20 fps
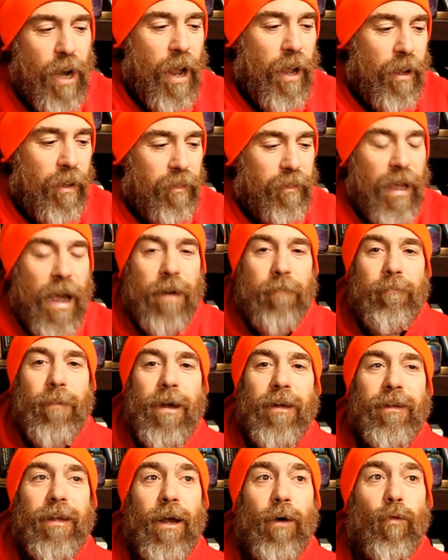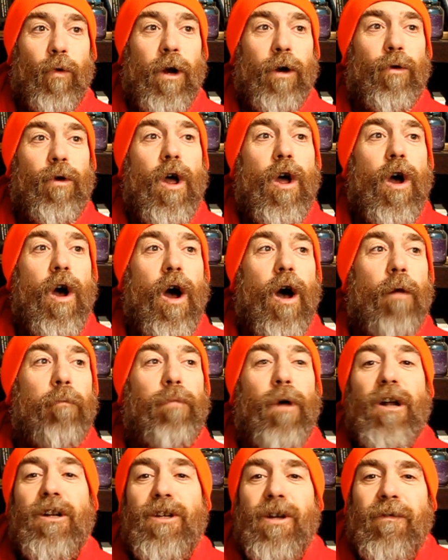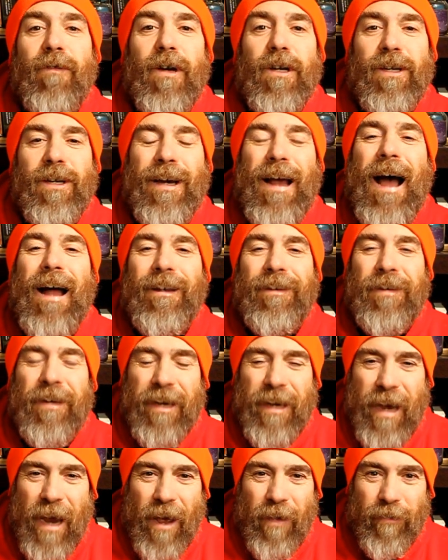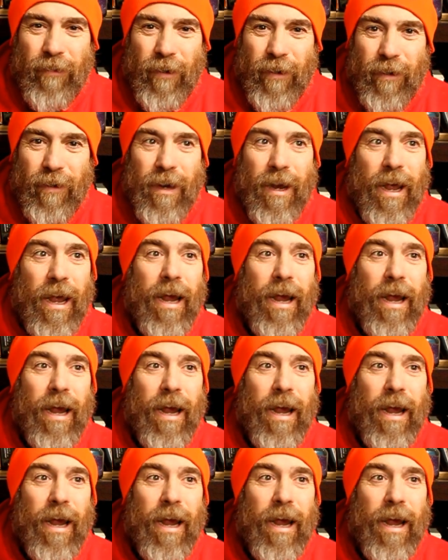That meant that when a bunch of us got together